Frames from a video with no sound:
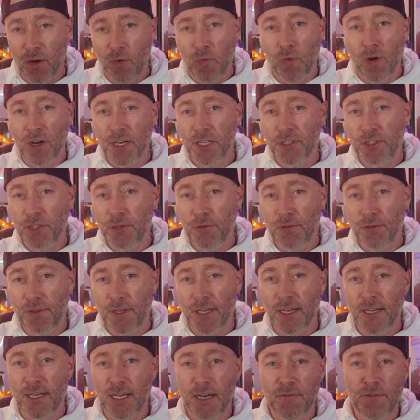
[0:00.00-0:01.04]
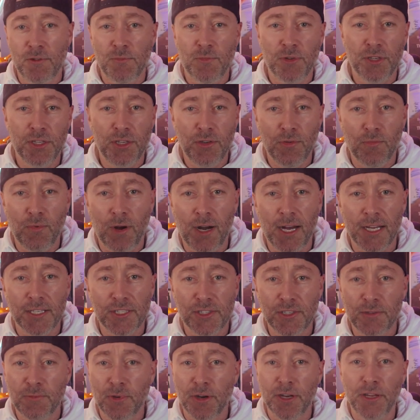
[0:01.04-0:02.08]
What did you think of them when you
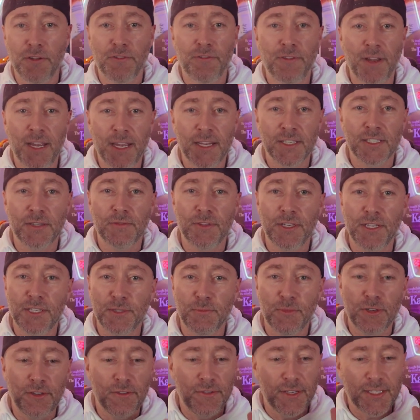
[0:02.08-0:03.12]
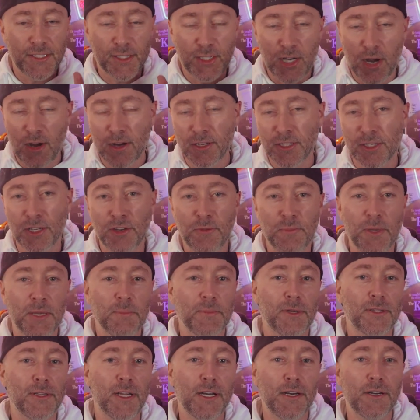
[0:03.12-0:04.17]
watched them? Are you fans of these movies? Talk to me
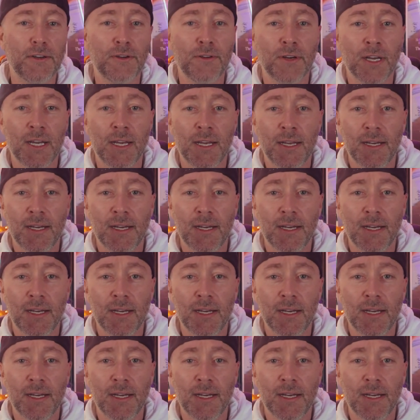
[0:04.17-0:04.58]
below.